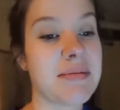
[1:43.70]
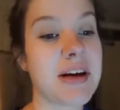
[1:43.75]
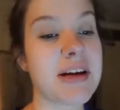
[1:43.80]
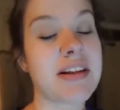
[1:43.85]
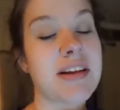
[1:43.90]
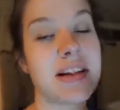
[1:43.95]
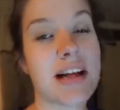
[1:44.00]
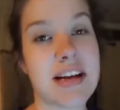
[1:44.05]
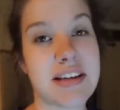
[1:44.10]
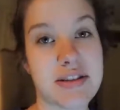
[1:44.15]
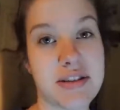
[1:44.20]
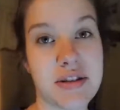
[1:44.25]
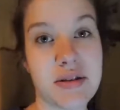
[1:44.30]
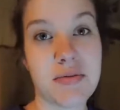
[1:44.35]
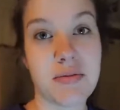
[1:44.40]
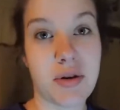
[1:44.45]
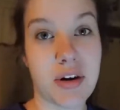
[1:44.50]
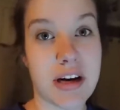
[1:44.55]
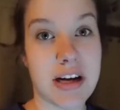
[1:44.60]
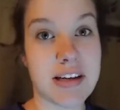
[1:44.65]
in the last
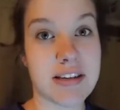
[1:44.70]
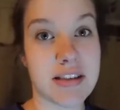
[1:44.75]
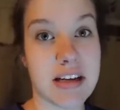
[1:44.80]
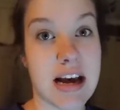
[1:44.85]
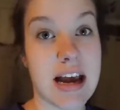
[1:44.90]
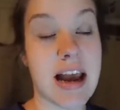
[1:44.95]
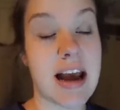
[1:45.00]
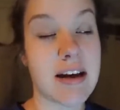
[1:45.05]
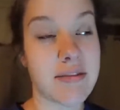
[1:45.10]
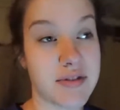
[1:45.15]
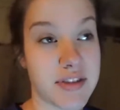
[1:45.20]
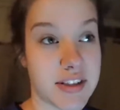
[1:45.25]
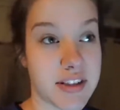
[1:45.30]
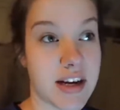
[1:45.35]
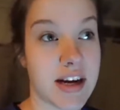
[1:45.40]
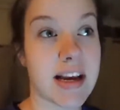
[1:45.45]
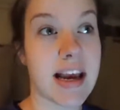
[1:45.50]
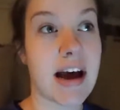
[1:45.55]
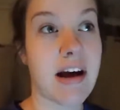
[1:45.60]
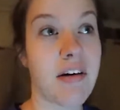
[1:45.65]
two mornings, I have
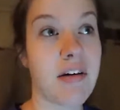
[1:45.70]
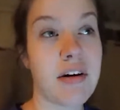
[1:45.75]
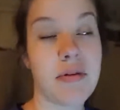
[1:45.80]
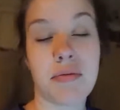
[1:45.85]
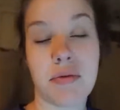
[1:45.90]
snuck out,